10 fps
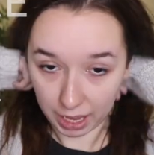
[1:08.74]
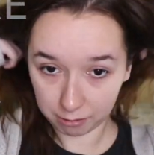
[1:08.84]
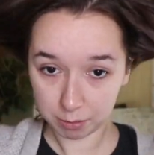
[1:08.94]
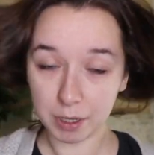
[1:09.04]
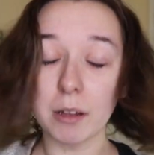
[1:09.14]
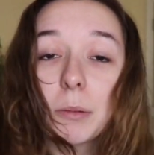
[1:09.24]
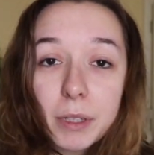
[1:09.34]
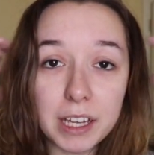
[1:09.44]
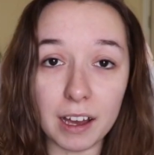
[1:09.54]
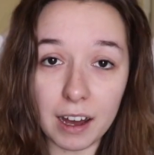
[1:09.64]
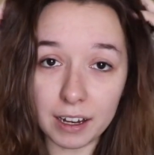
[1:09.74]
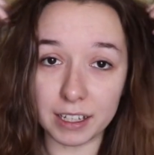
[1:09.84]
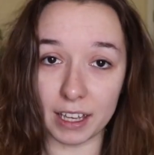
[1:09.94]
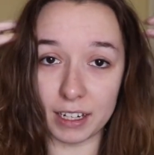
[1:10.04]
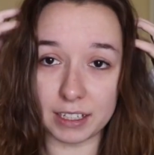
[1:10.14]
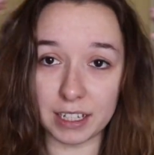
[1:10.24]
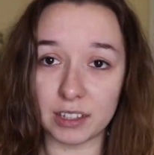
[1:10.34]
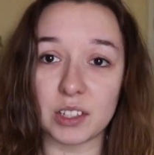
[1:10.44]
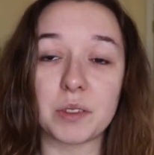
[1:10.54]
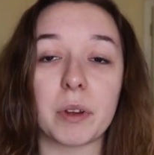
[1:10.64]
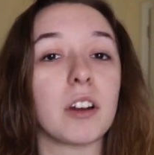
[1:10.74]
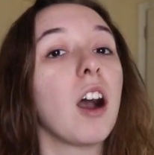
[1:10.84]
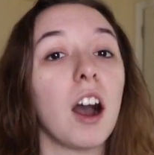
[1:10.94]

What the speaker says: I will probably get hot again and take this sweater